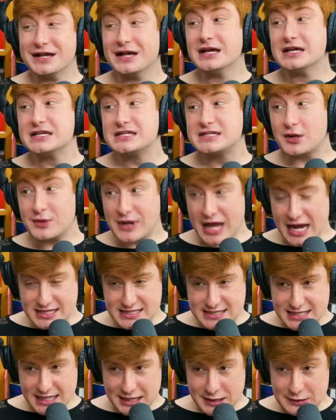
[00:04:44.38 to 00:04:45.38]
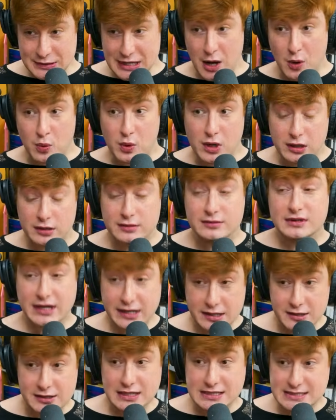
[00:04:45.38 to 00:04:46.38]
So next thing you know, we're
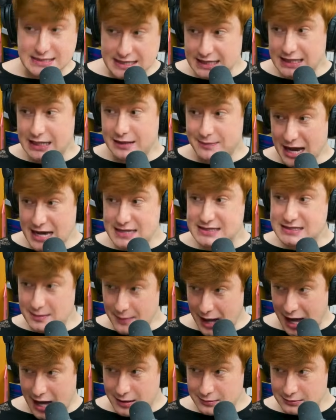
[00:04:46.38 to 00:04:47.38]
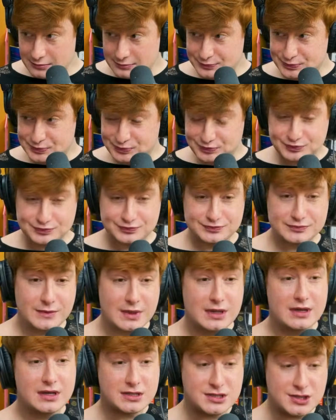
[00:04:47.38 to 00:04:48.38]
literally sneaking past the mom.
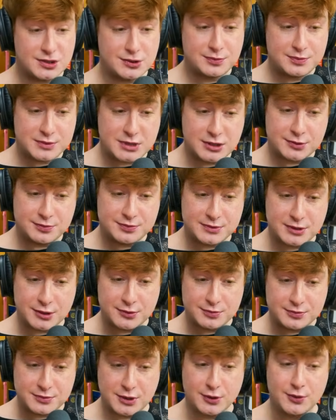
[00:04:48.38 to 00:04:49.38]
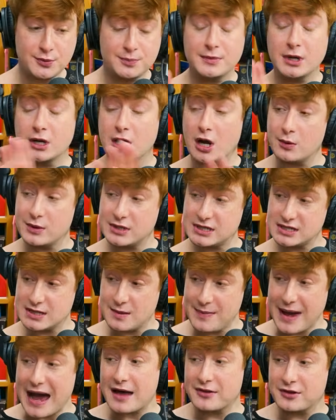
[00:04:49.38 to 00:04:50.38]
Doop, doop, doop, doop. Go into the
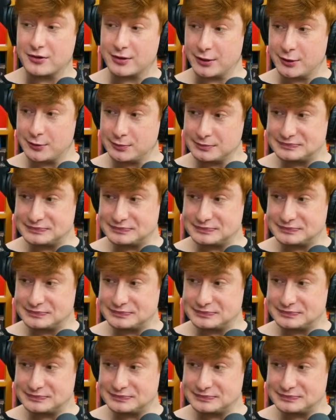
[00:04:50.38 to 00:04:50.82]
bathroom.